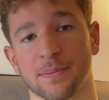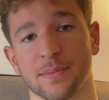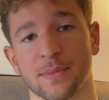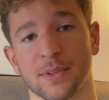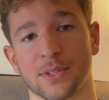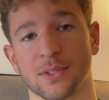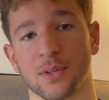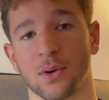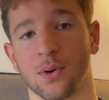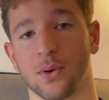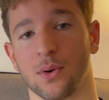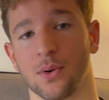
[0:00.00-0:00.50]

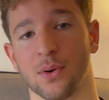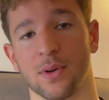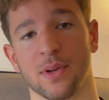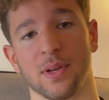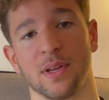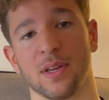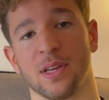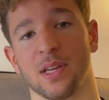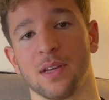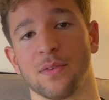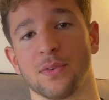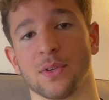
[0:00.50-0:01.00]
So
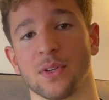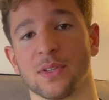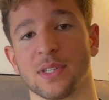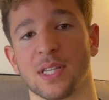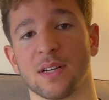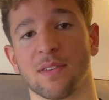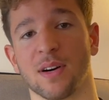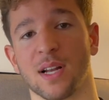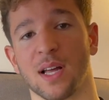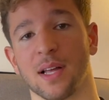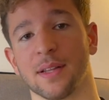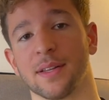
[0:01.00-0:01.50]
if you don't
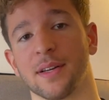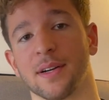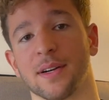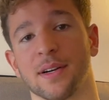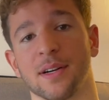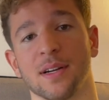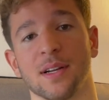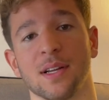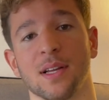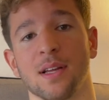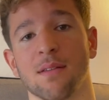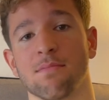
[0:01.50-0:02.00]
have a
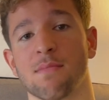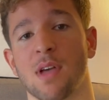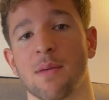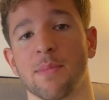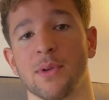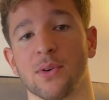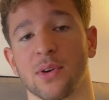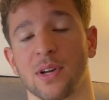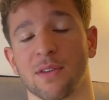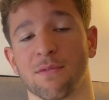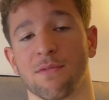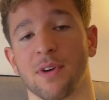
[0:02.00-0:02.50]
ladder, maybe
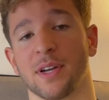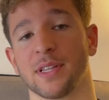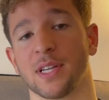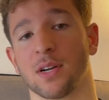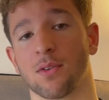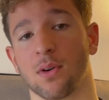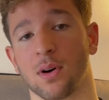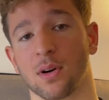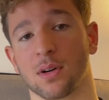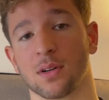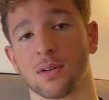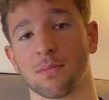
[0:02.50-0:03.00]
you can find a
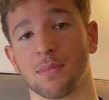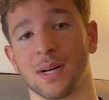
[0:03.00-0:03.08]
rock.